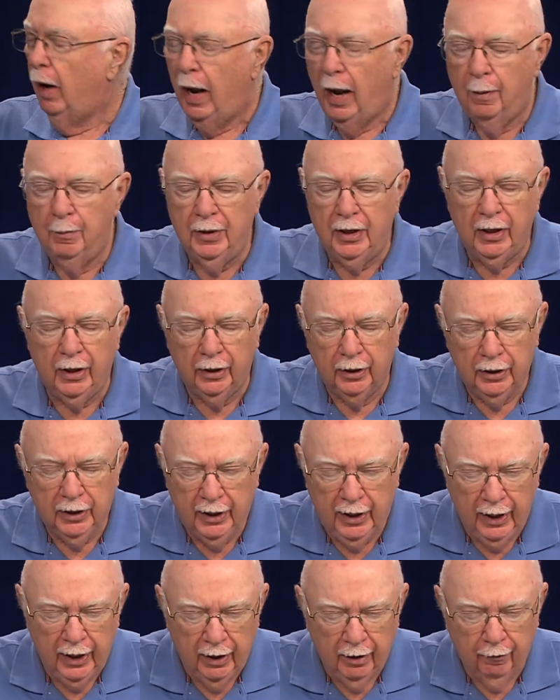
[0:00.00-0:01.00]
I mean,
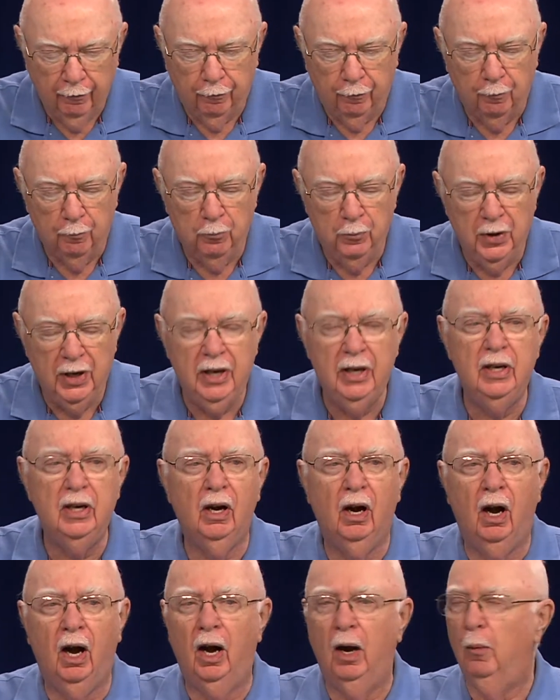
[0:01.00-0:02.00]
give
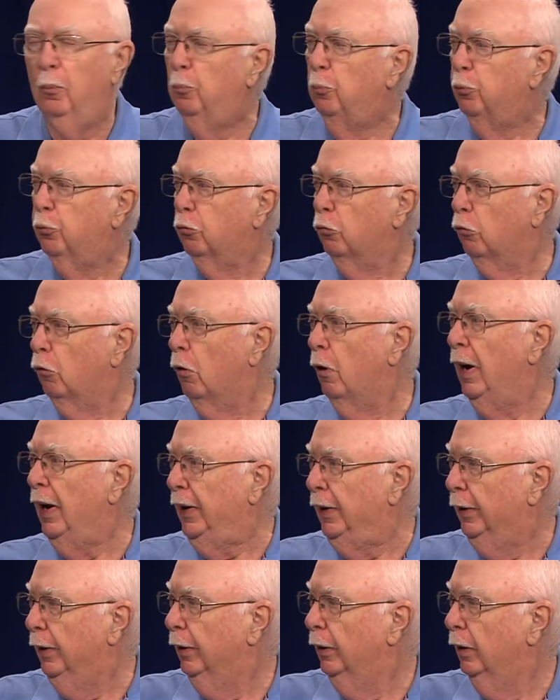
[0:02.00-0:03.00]
me a
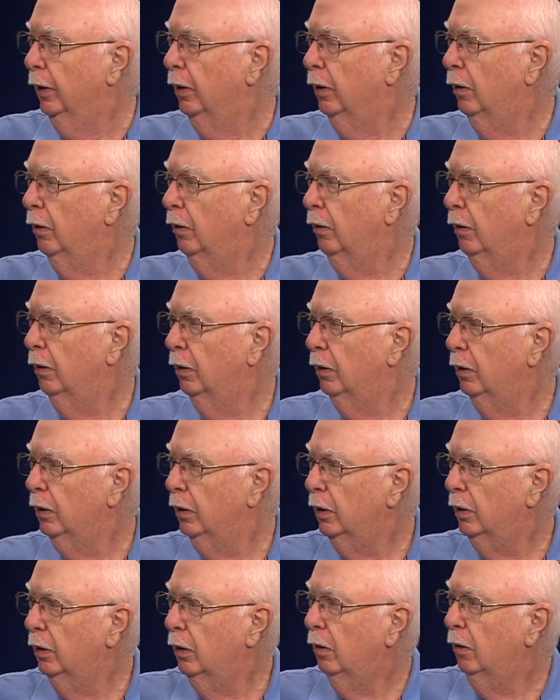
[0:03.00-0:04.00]
break. That's pandering
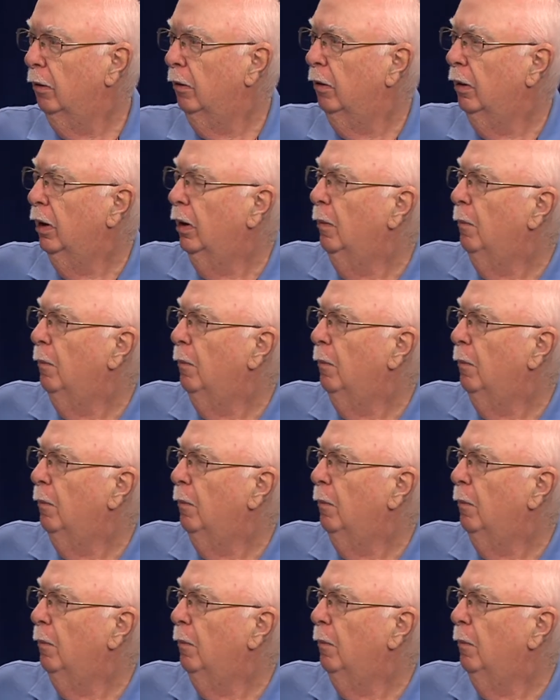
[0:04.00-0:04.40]
to something